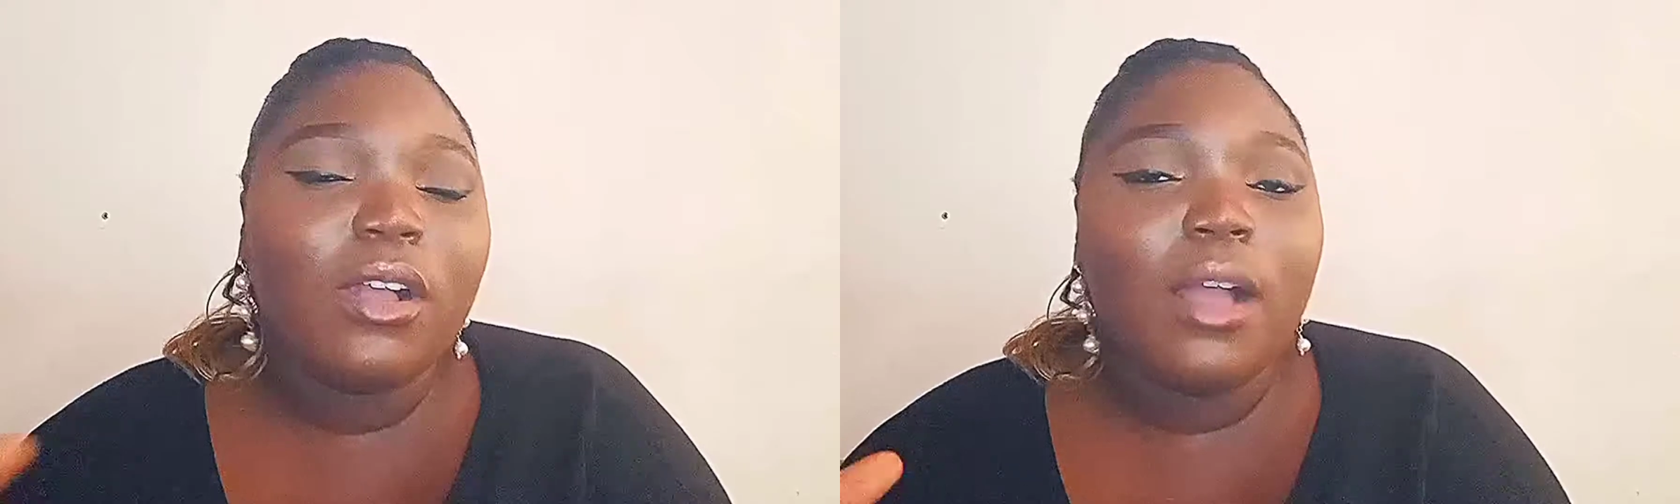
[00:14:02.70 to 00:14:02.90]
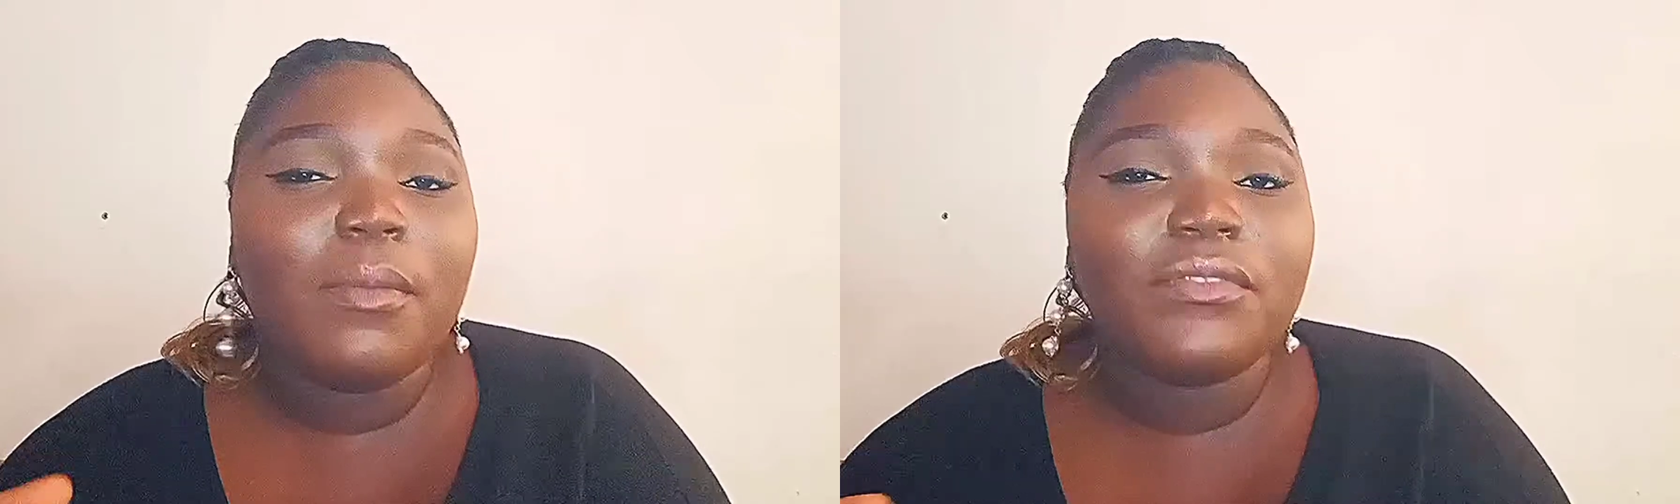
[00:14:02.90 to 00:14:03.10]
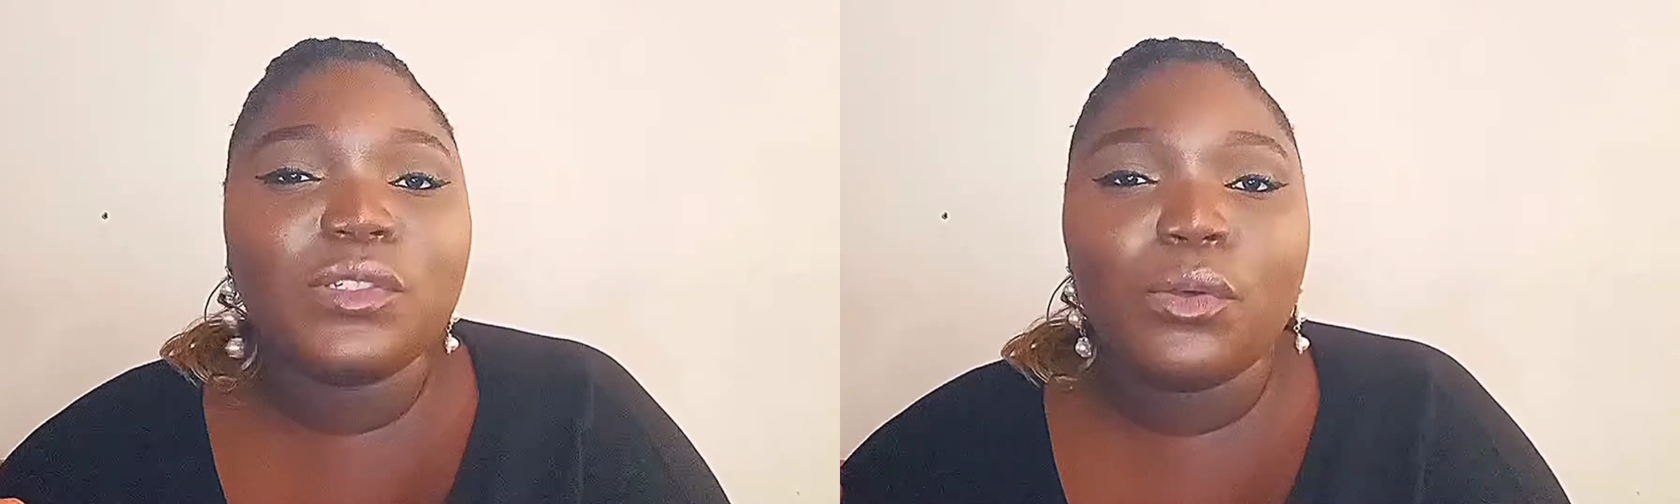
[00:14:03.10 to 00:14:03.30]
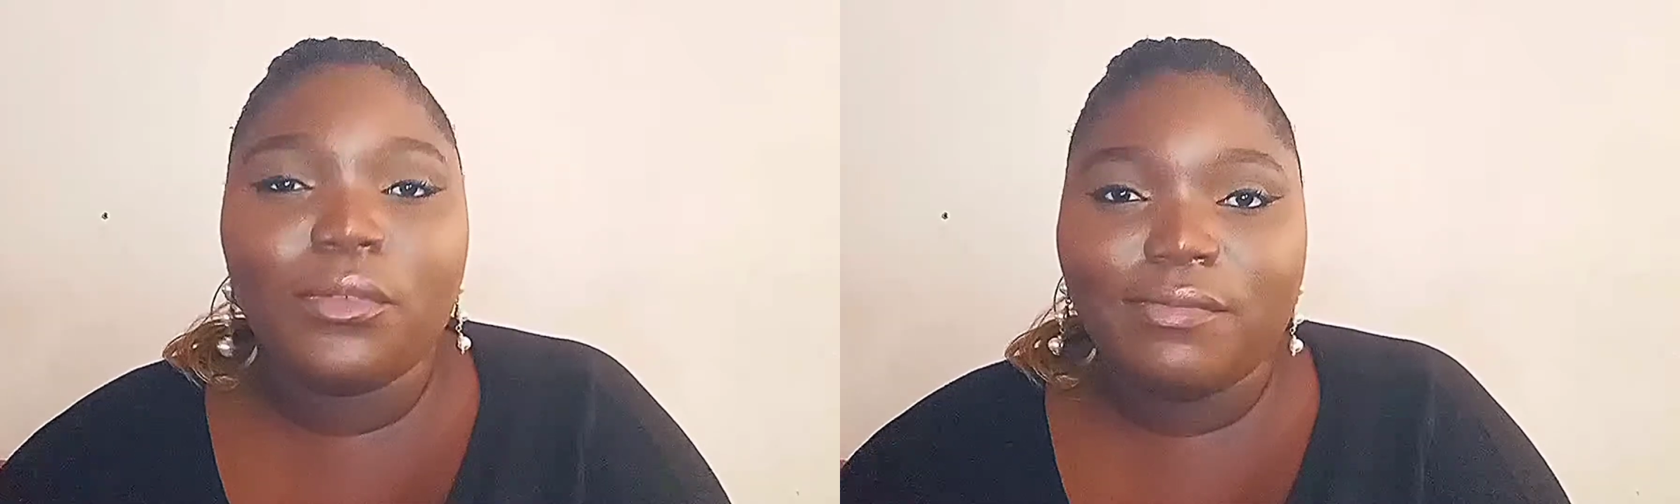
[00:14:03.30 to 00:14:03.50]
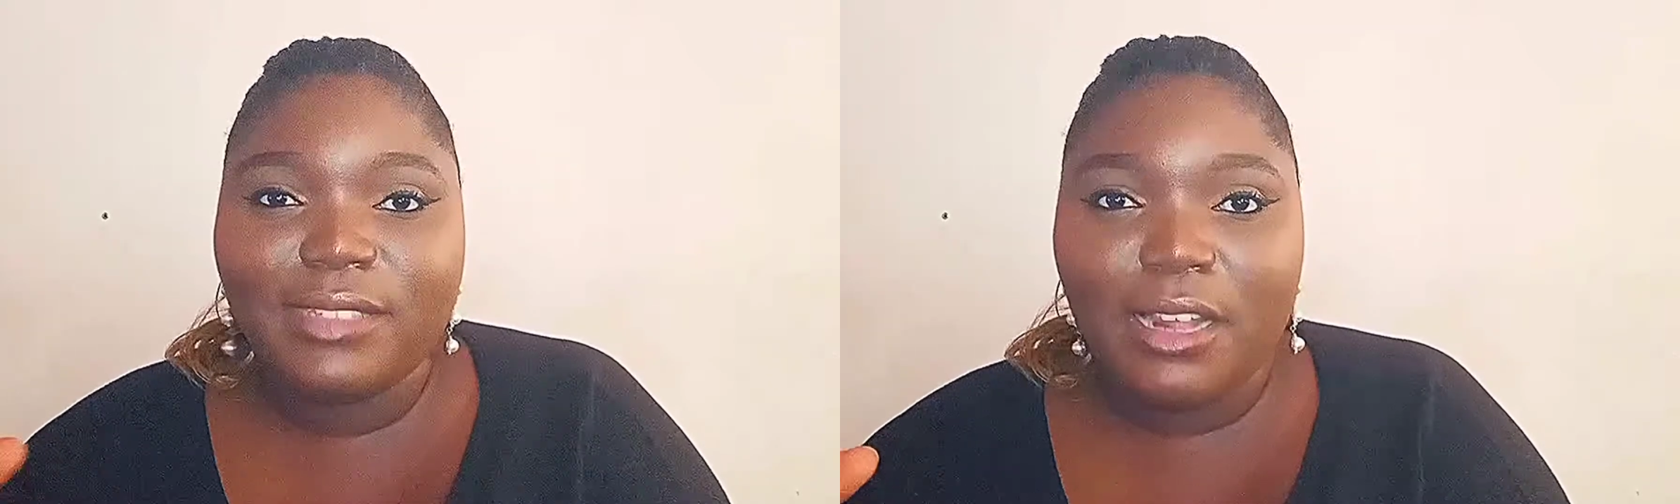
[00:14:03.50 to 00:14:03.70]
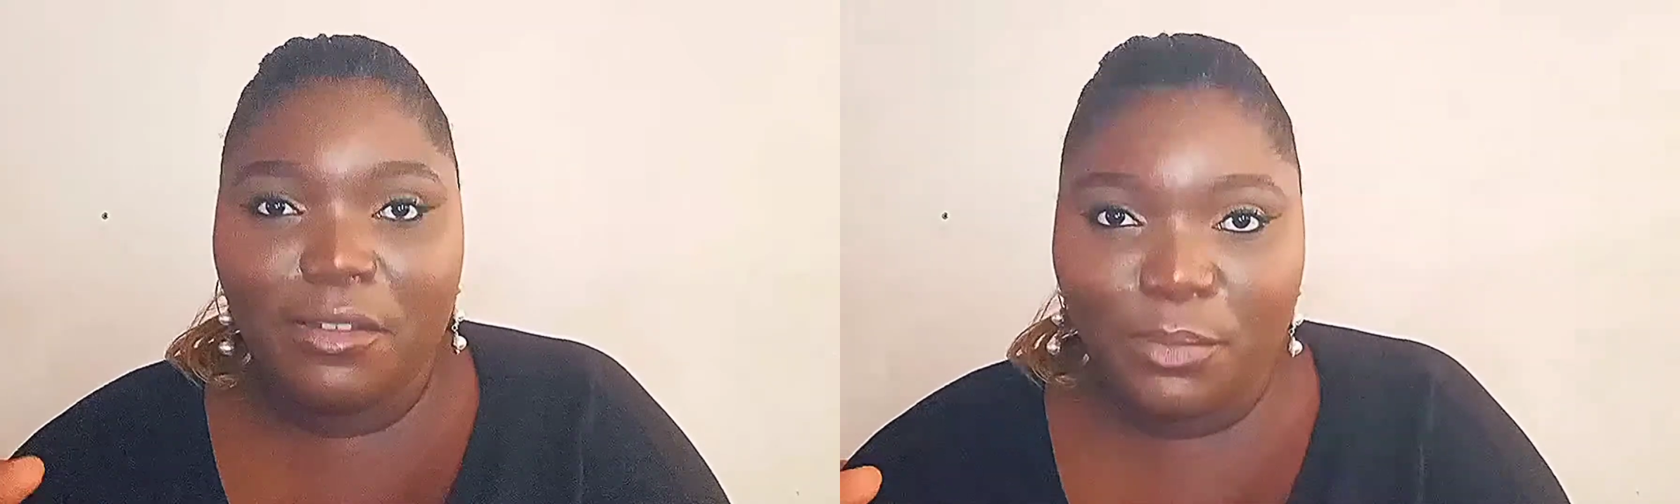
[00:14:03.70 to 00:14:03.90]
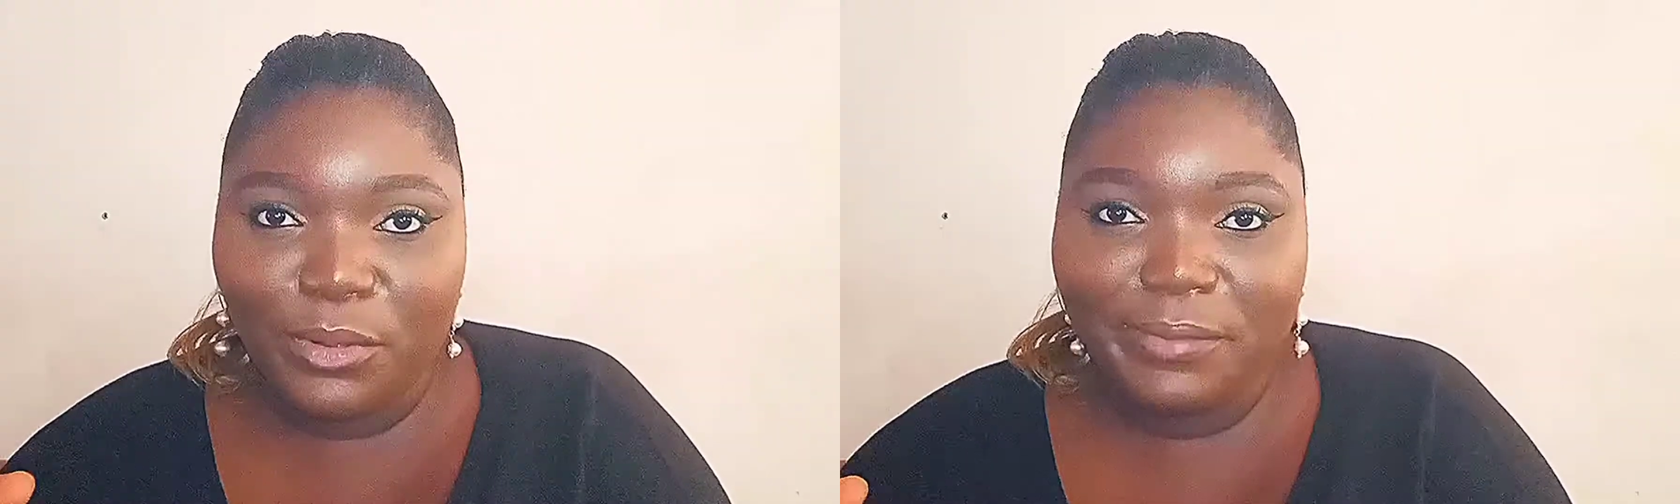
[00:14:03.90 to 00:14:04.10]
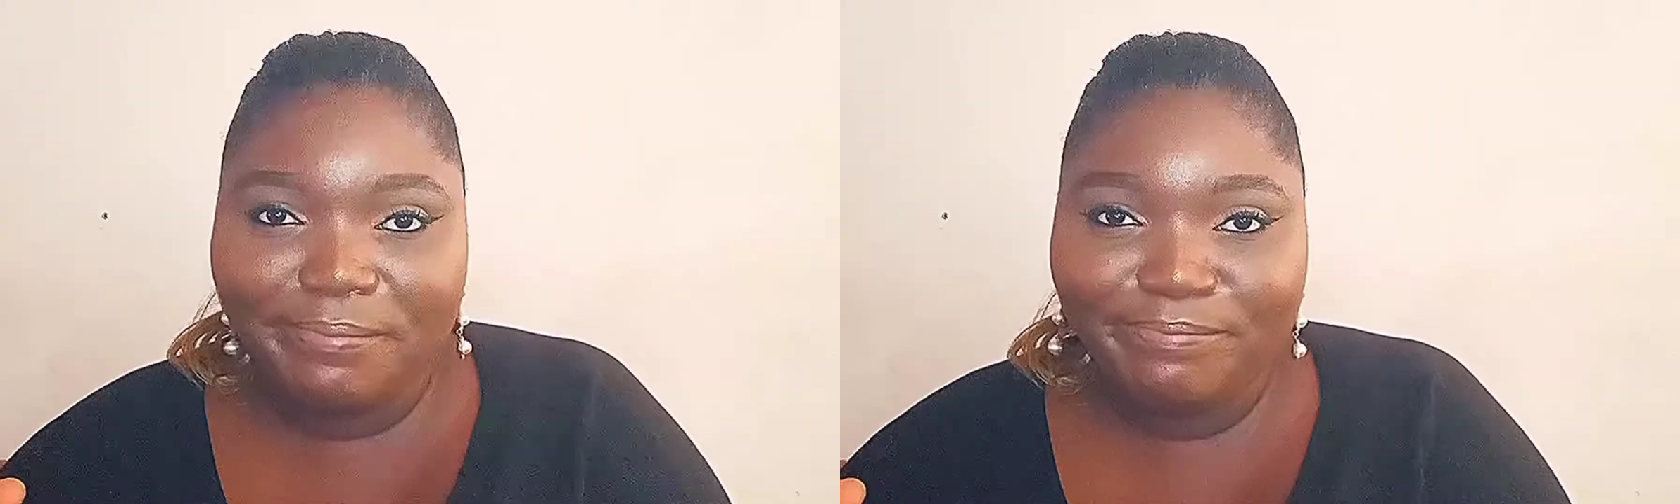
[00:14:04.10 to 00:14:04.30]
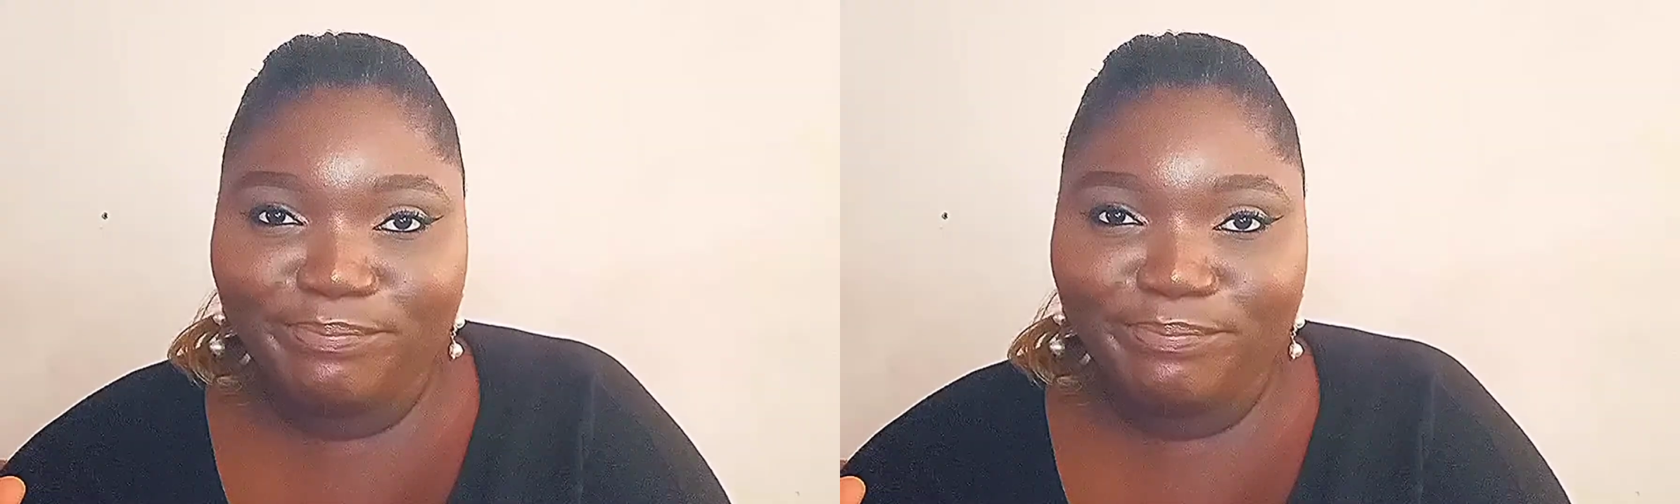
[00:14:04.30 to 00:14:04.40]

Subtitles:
they won't come off so terrible.